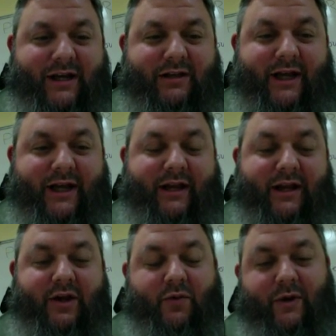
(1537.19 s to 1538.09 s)
like
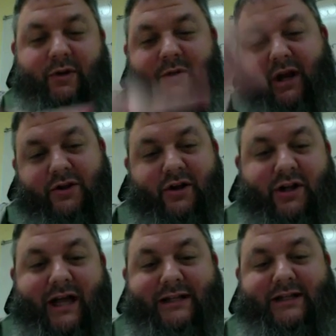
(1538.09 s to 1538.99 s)
when you get all your
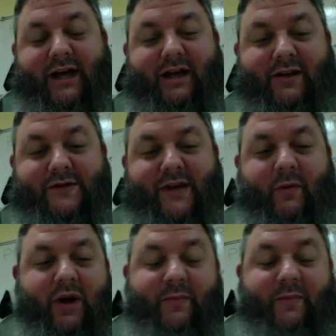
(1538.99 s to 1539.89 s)
class tiles, they
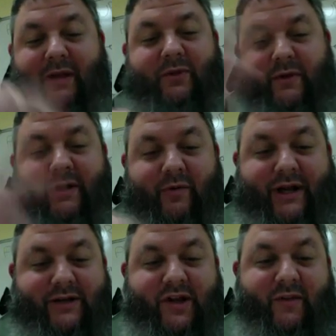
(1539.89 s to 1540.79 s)
want to be able to
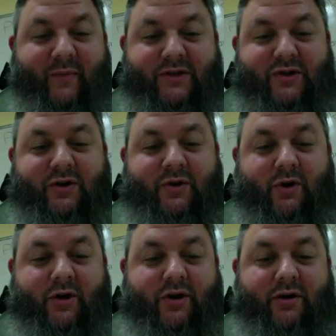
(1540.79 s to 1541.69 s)
rearrange them in a certain
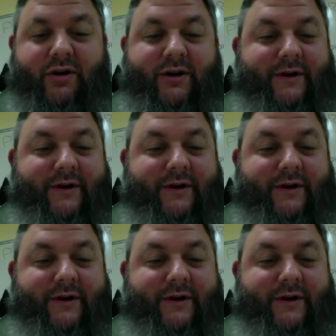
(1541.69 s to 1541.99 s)
order.